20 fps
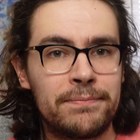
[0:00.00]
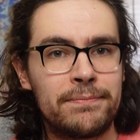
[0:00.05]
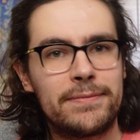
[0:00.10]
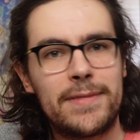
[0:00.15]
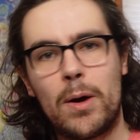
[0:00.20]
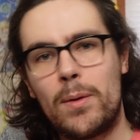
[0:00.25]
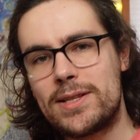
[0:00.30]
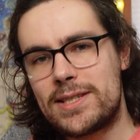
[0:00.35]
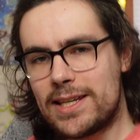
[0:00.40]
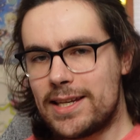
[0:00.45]

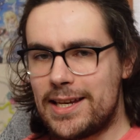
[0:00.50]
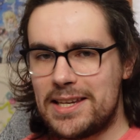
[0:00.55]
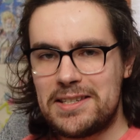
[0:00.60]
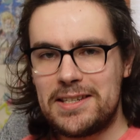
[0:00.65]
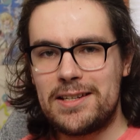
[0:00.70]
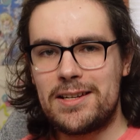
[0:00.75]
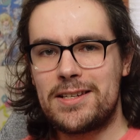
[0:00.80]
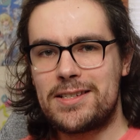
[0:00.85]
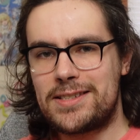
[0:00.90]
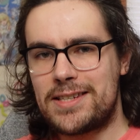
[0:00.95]
Now, it's
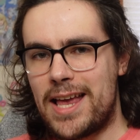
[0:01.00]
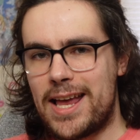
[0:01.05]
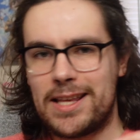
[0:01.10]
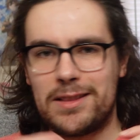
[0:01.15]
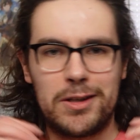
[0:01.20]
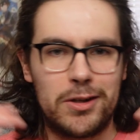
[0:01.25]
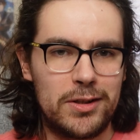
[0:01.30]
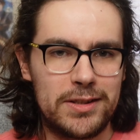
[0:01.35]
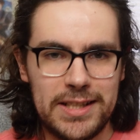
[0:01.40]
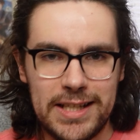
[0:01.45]
easy to say
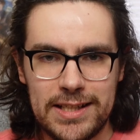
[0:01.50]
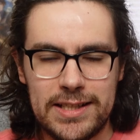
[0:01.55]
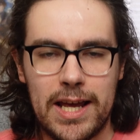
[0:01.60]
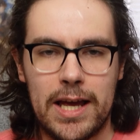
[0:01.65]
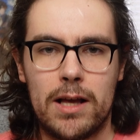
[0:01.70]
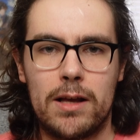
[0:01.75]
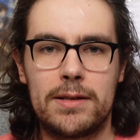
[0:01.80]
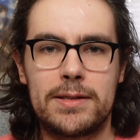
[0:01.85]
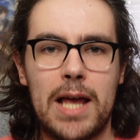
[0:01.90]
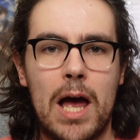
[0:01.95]
little
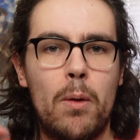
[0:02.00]
details.